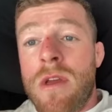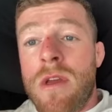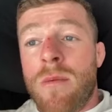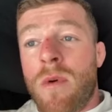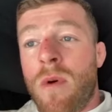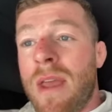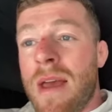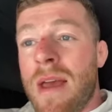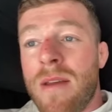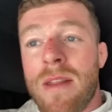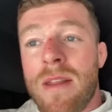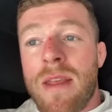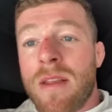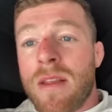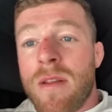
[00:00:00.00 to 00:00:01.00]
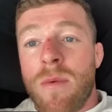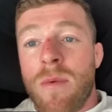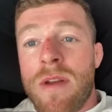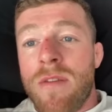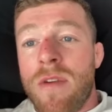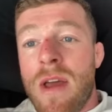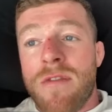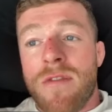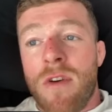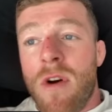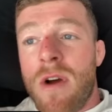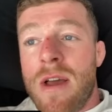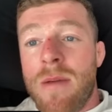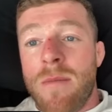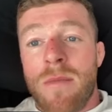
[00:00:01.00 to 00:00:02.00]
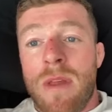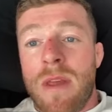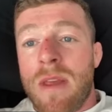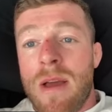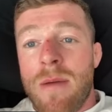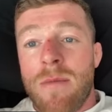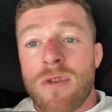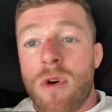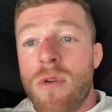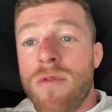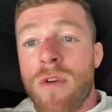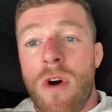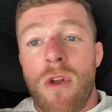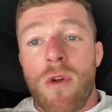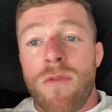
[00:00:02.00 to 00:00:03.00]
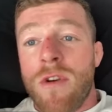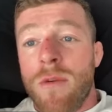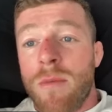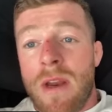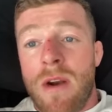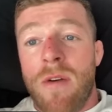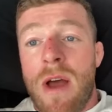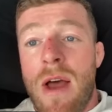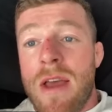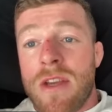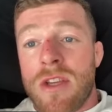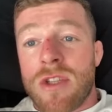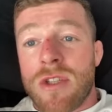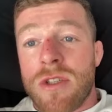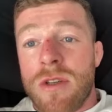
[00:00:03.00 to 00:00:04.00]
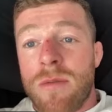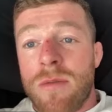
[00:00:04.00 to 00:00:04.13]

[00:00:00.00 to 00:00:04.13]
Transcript: But like, like whenever I fought him, like I was all over him like a rash.